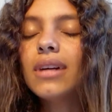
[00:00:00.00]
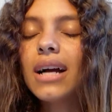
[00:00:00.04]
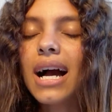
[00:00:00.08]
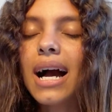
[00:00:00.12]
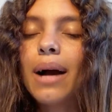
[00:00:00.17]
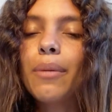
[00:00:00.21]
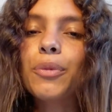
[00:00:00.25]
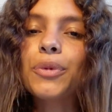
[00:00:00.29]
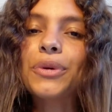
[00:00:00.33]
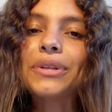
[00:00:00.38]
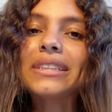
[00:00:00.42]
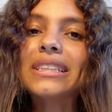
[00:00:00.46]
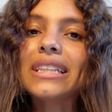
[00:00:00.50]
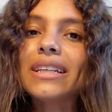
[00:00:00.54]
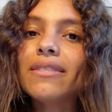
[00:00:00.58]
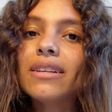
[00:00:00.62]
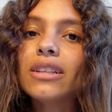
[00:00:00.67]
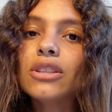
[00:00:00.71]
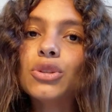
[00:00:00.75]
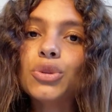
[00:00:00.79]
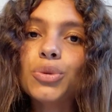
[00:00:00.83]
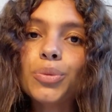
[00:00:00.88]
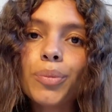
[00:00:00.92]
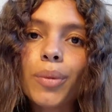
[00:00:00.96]
I'm
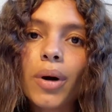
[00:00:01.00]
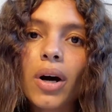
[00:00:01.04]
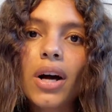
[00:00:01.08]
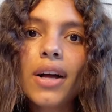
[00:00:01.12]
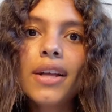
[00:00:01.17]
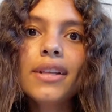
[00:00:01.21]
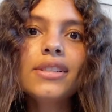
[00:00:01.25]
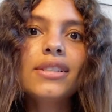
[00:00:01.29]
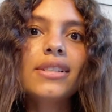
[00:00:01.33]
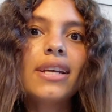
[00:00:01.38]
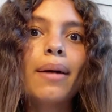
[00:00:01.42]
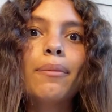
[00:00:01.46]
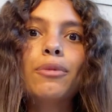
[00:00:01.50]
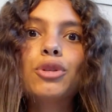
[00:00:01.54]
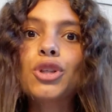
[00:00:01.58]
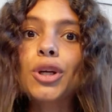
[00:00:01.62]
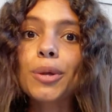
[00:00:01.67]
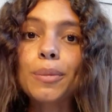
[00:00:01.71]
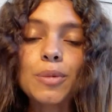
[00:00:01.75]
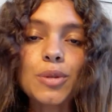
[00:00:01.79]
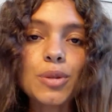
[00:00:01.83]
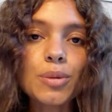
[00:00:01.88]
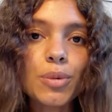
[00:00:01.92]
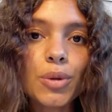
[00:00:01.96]
receiving too much, I'm
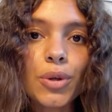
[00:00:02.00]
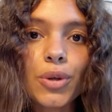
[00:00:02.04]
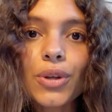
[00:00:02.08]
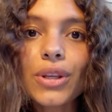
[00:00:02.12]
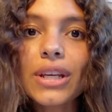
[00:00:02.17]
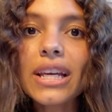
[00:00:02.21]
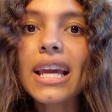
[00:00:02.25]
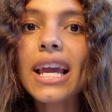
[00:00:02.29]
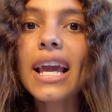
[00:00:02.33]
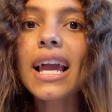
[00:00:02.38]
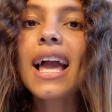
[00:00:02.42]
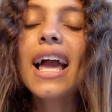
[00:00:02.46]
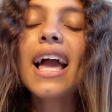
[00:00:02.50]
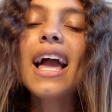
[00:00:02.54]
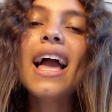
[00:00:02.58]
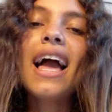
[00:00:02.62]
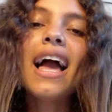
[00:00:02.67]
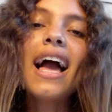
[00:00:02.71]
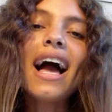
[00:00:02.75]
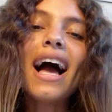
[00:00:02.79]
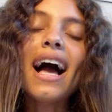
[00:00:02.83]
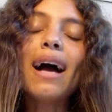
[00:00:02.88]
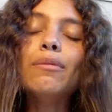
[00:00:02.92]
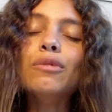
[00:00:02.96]
transmuting,
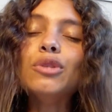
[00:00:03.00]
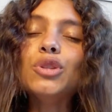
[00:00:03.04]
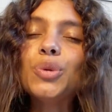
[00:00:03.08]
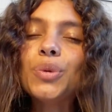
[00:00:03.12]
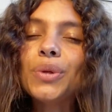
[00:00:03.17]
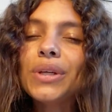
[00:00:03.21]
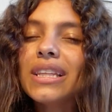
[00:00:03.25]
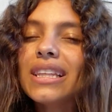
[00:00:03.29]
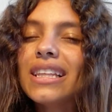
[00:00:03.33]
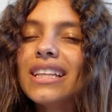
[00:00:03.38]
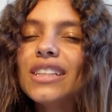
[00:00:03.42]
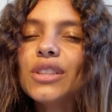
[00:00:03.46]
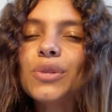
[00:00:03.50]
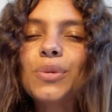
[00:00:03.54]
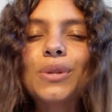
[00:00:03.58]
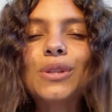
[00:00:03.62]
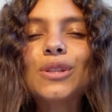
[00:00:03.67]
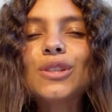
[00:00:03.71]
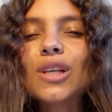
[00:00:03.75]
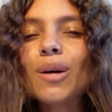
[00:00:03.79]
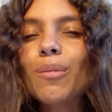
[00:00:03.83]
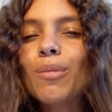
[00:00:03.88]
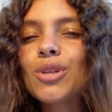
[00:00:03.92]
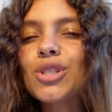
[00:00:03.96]
I'm doing this with
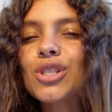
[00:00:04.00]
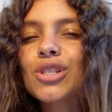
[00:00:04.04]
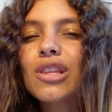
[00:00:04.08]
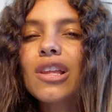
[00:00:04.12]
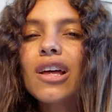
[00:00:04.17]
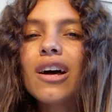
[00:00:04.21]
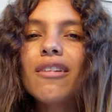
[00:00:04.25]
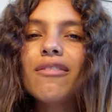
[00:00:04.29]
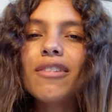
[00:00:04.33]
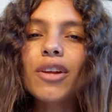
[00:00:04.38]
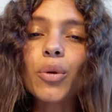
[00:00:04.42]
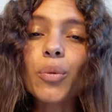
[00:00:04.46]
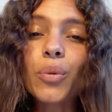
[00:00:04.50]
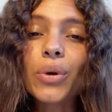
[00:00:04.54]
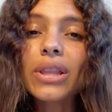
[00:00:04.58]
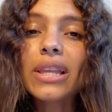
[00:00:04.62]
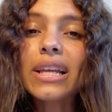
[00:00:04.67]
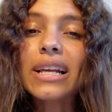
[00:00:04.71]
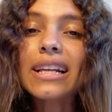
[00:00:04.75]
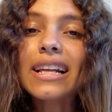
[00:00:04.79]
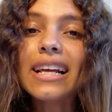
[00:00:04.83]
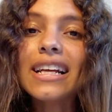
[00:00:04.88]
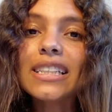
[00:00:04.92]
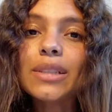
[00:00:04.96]
so much love and
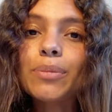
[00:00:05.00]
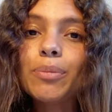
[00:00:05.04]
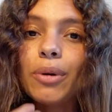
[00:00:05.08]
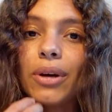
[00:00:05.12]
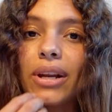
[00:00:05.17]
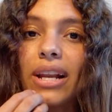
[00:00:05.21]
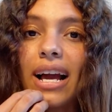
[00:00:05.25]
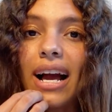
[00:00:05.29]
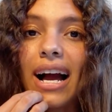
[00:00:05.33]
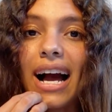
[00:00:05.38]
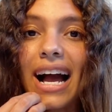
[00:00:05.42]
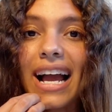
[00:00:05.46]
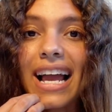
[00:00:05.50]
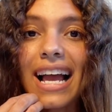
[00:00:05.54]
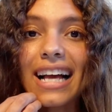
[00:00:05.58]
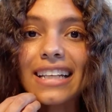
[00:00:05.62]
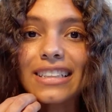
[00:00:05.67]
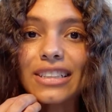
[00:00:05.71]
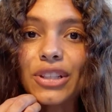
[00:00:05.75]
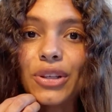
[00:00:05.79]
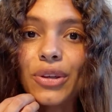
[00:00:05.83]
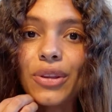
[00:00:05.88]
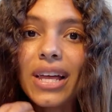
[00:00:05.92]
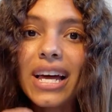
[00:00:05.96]
willingness, but I
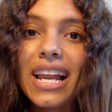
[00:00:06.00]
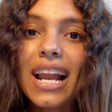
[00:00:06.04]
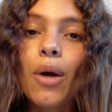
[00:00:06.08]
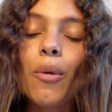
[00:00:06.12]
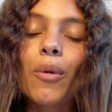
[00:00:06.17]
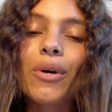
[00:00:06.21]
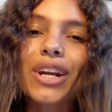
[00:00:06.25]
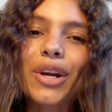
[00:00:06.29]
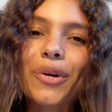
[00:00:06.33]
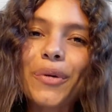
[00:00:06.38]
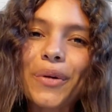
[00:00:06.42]
ask you that I want